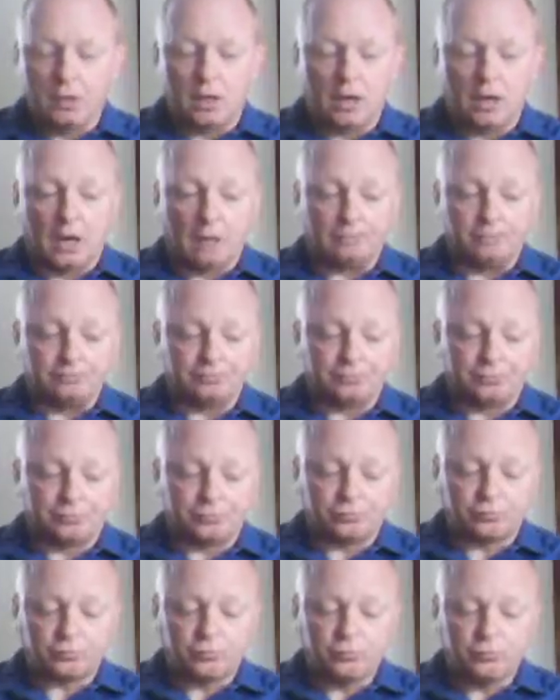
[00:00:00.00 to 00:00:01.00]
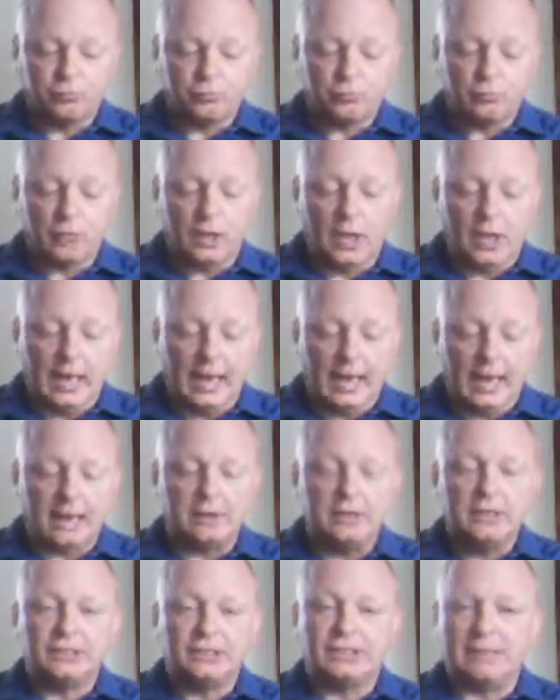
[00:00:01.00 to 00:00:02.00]

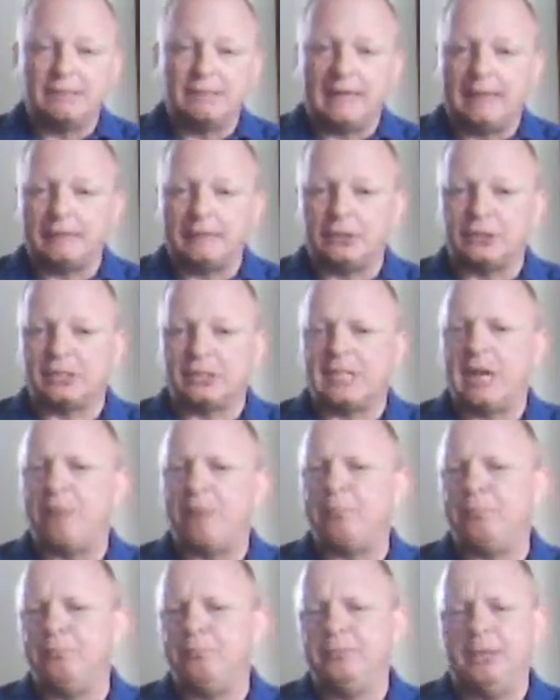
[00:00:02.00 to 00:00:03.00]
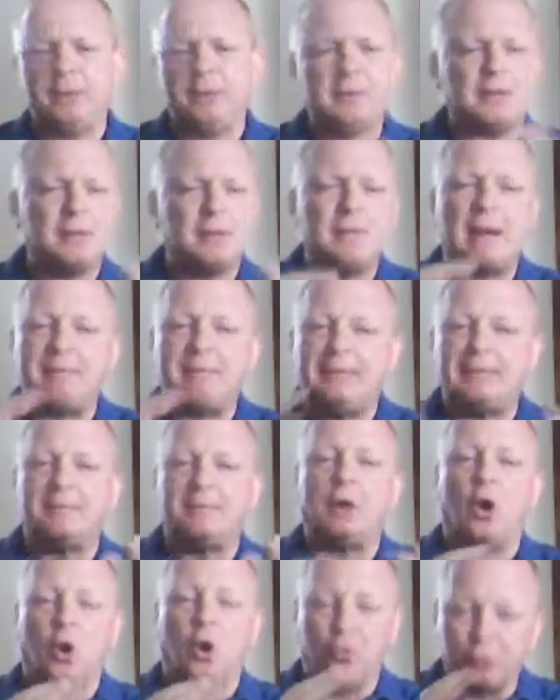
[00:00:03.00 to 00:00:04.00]
And sometimes there's there might be
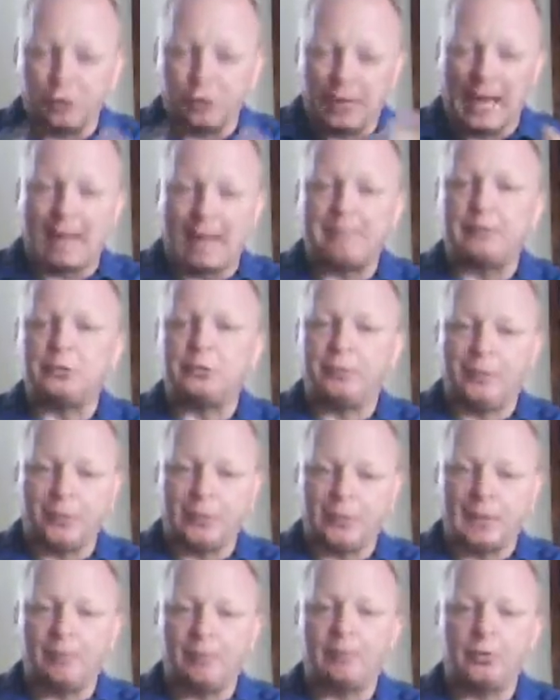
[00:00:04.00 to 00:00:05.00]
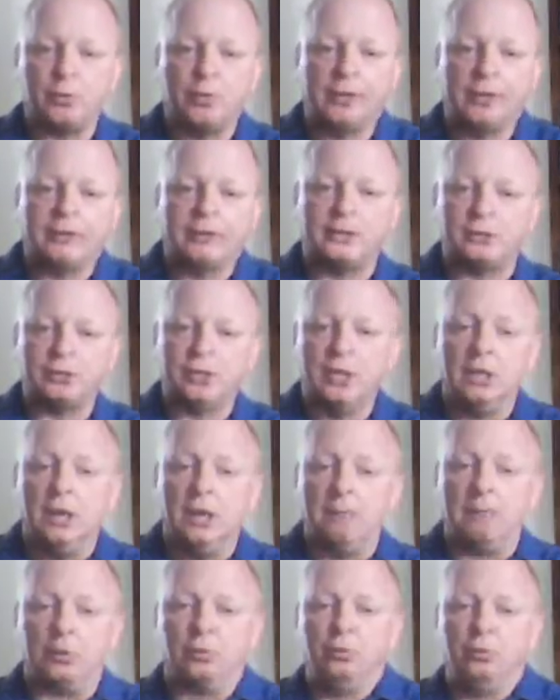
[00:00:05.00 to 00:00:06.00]
some overlap between a couple of questions,
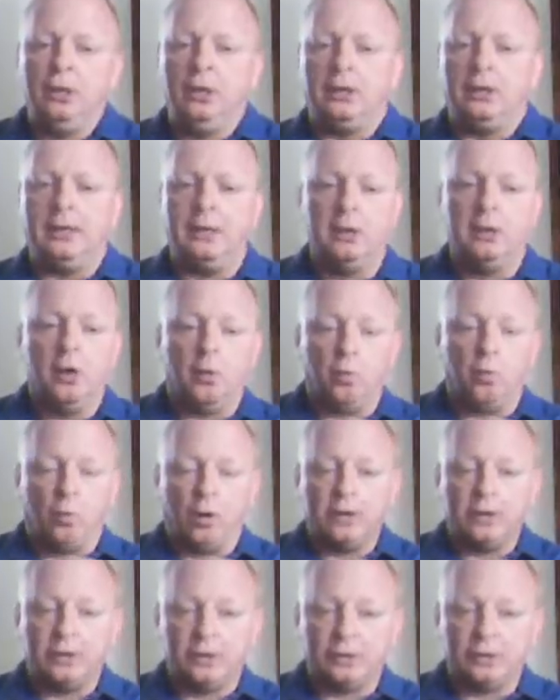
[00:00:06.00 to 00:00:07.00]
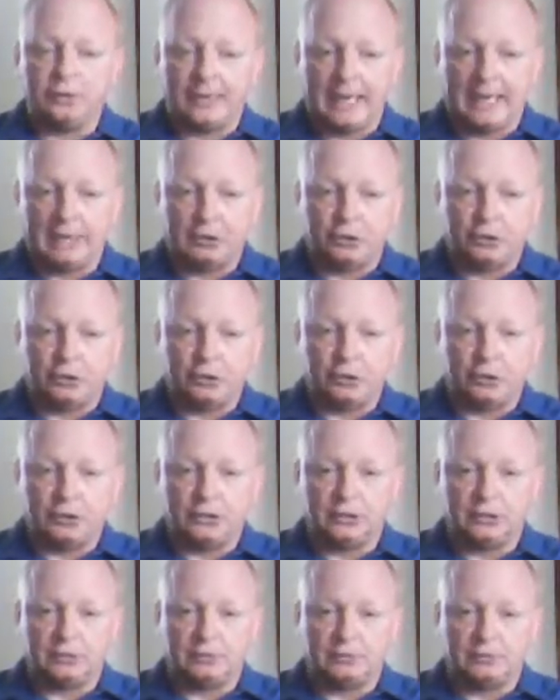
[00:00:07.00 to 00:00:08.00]
but really one of those answers
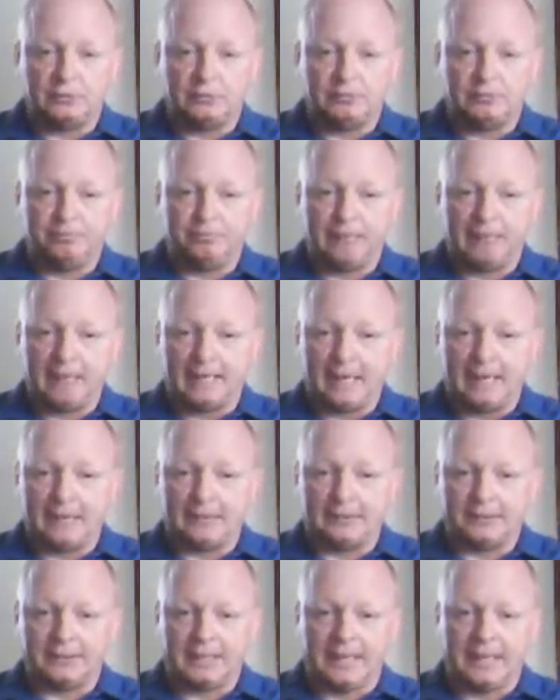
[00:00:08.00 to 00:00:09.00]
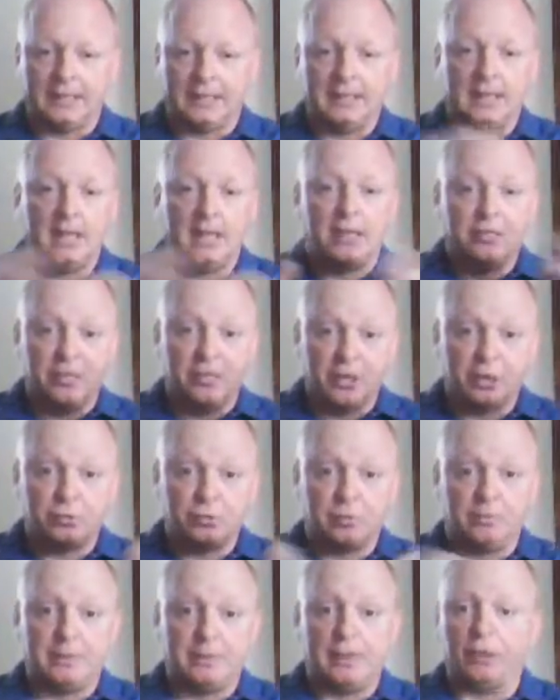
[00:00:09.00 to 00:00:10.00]
should speak out and say, this
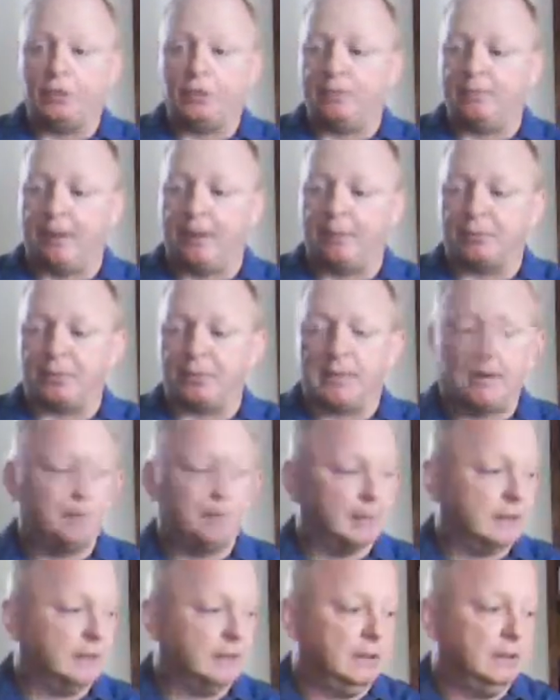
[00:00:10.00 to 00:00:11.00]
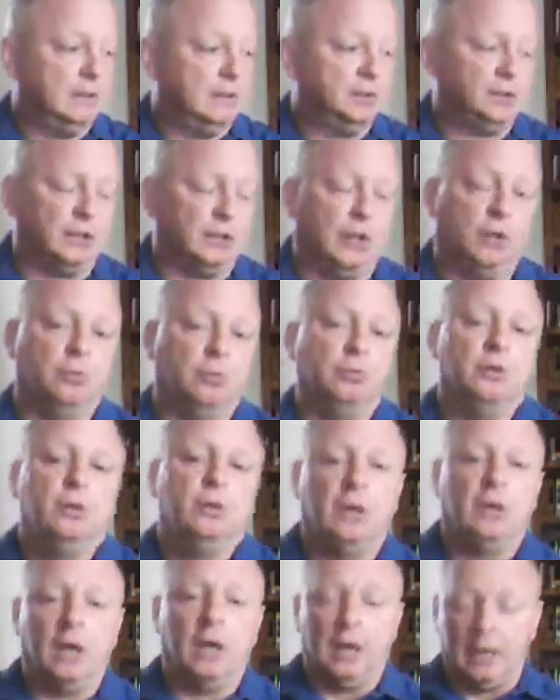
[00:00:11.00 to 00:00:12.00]
would be a good paper topic. So
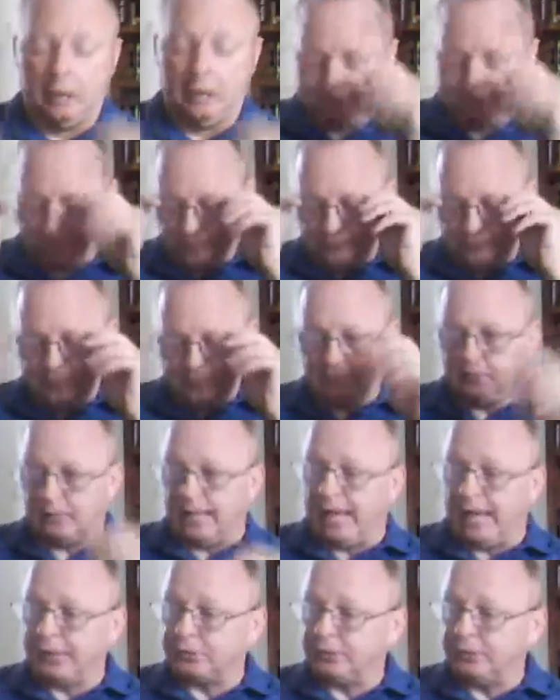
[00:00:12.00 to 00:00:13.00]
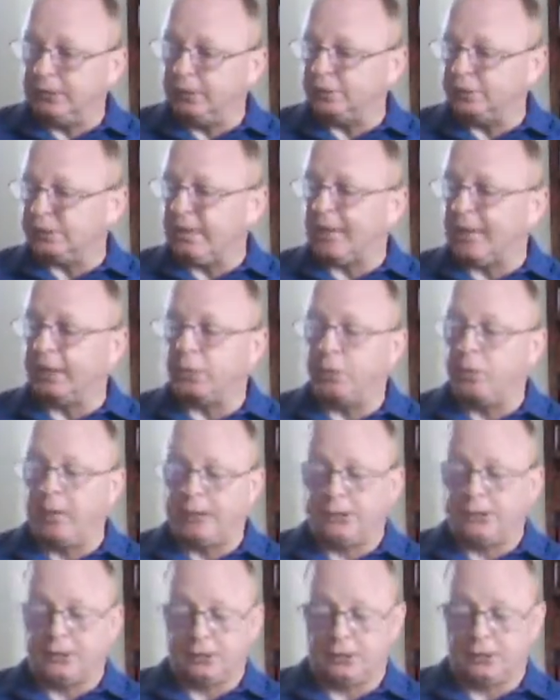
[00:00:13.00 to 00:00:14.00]
answering those 9
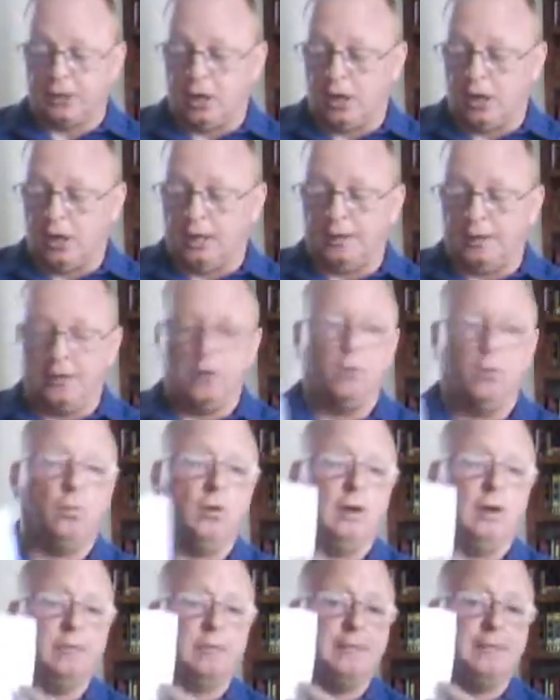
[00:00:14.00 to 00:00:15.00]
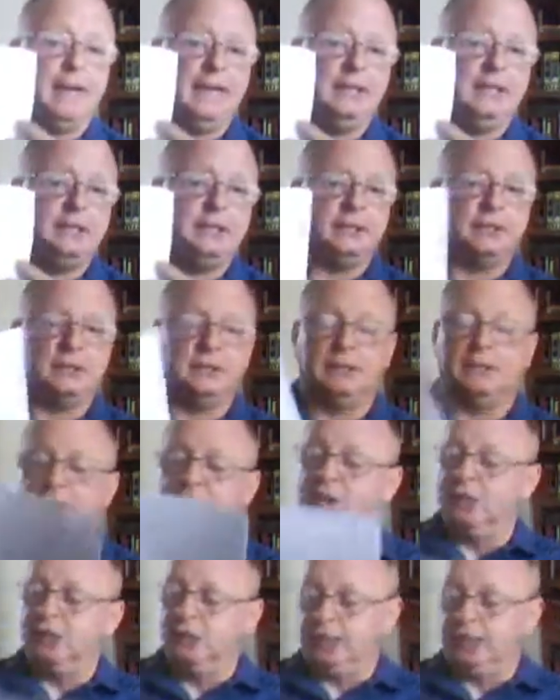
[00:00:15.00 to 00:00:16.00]
questions on whatever page this
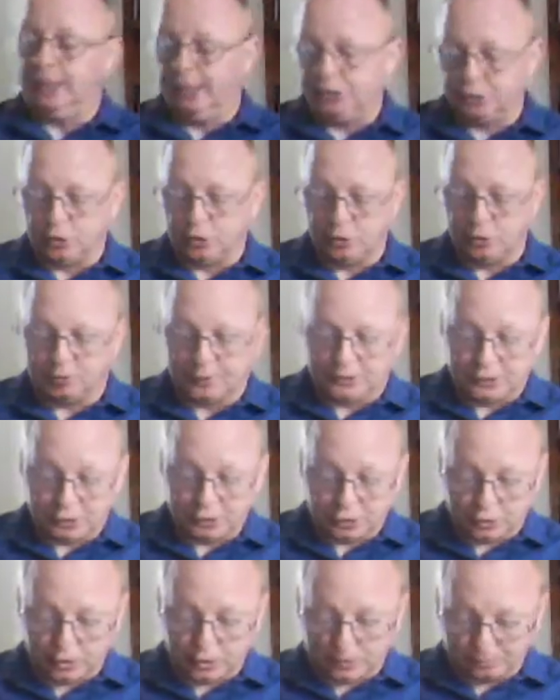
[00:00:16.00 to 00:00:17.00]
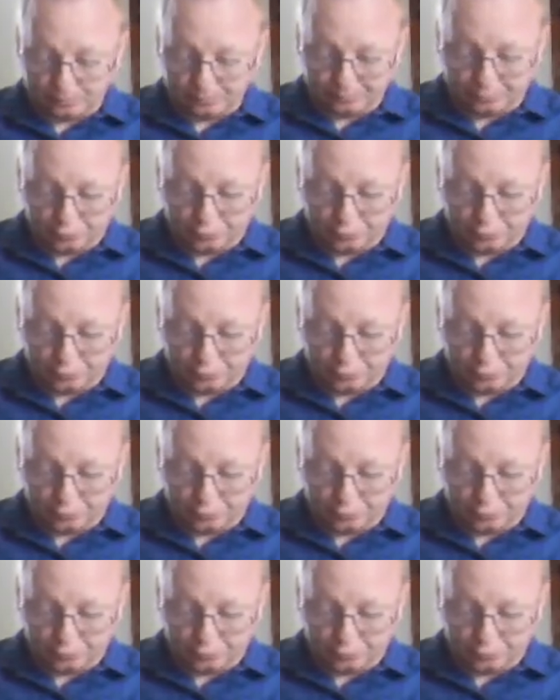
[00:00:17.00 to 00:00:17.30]
is a good place to start.